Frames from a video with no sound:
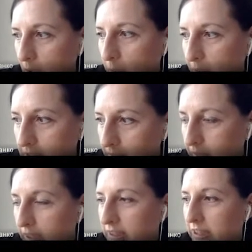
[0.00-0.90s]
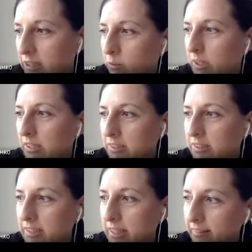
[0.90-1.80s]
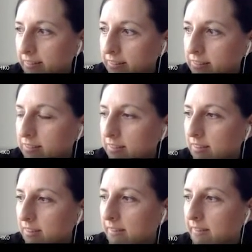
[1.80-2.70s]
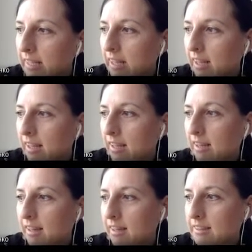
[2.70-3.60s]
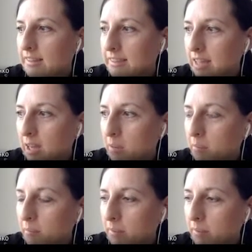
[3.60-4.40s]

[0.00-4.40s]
so big difference, and we understand that some